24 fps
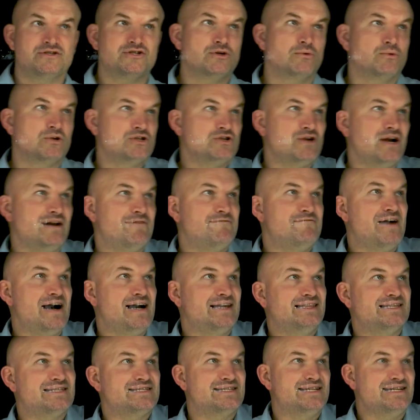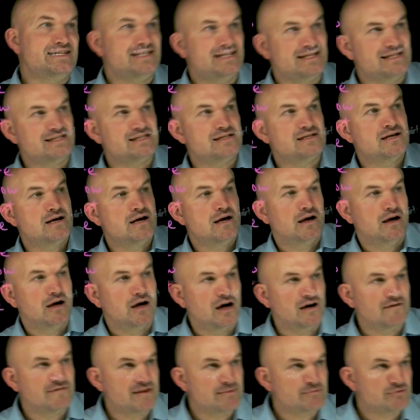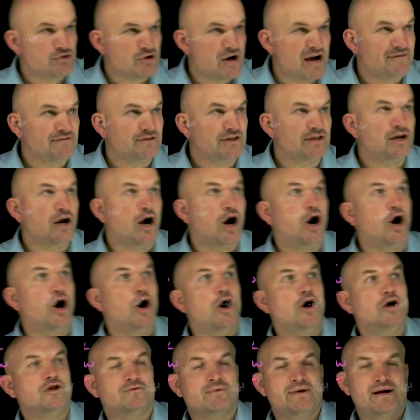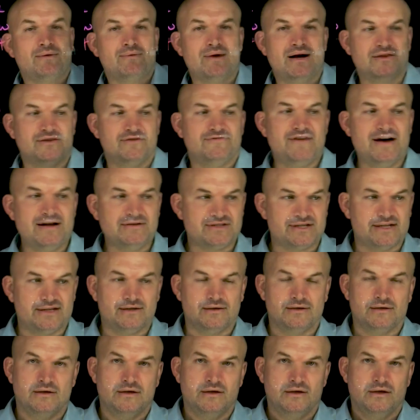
So we're trying to find this distance of them traveling all the way around the fountain.